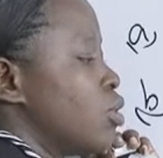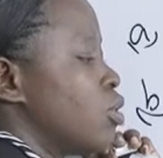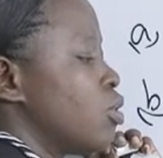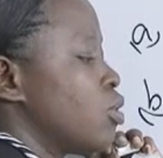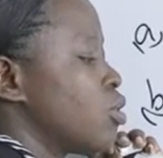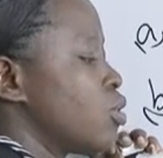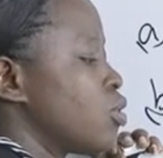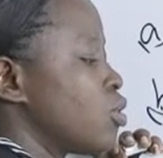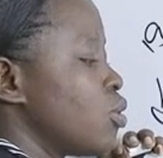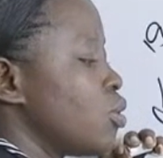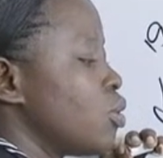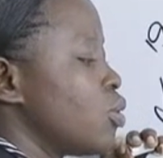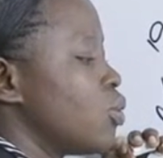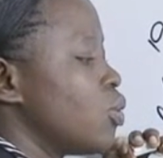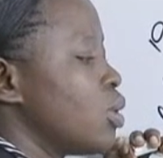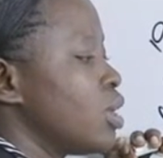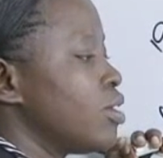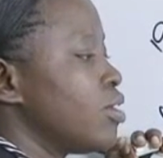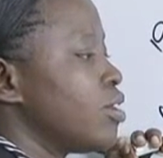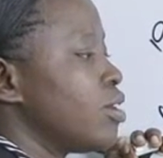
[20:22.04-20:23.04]
So
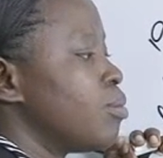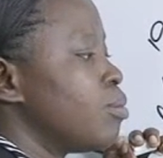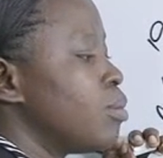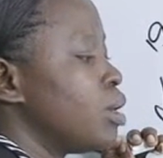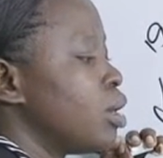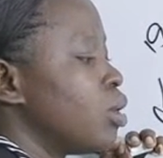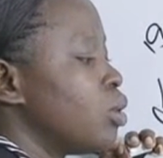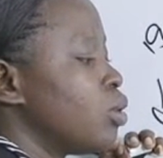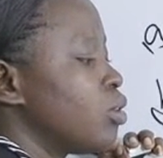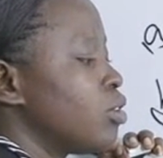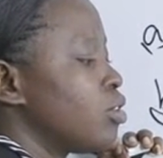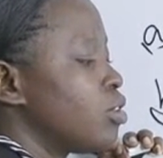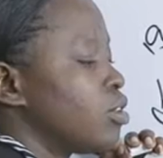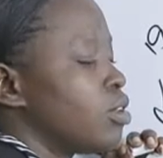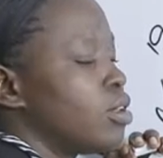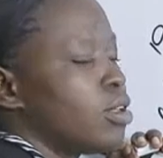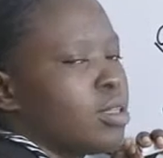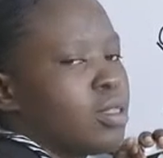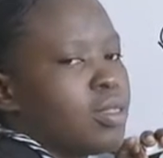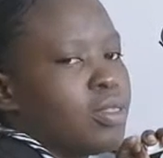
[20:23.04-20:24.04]
what
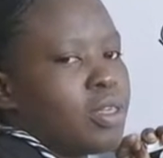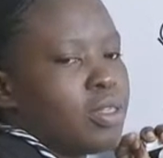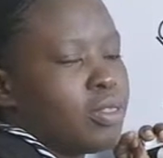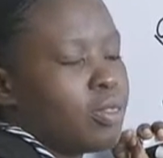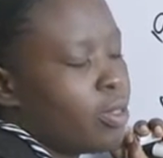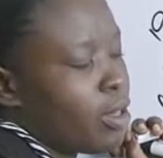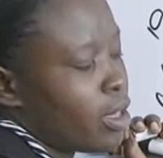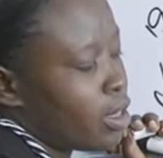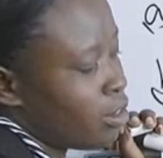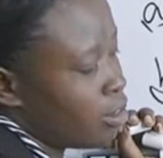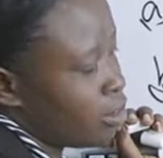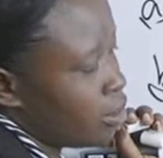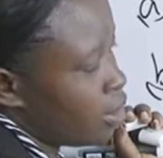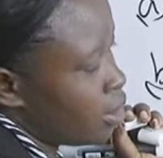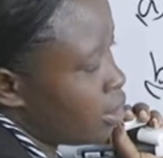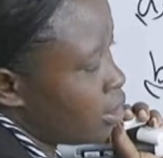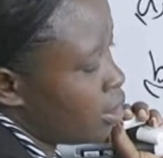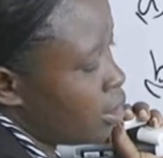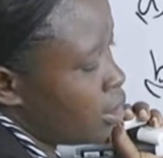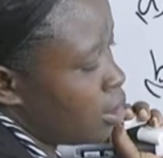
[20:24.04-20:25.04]
about the
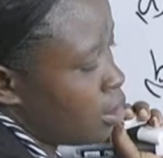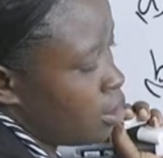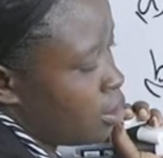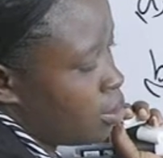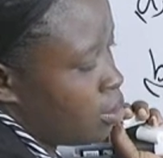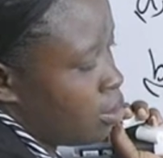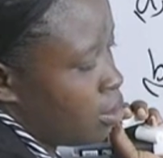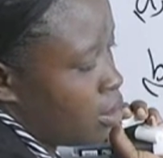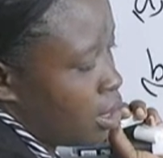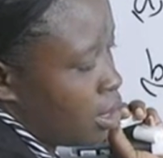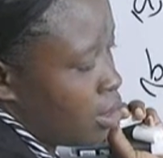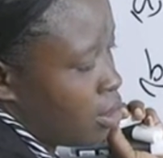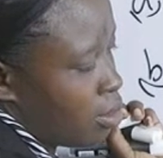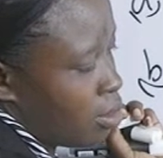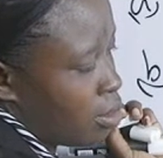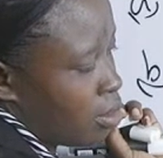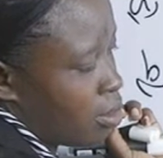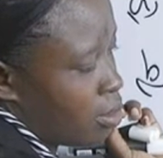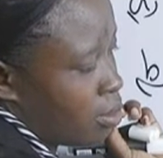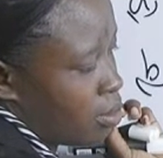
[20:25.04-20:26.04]
30
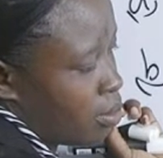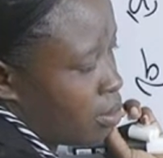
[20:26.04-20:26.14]
months?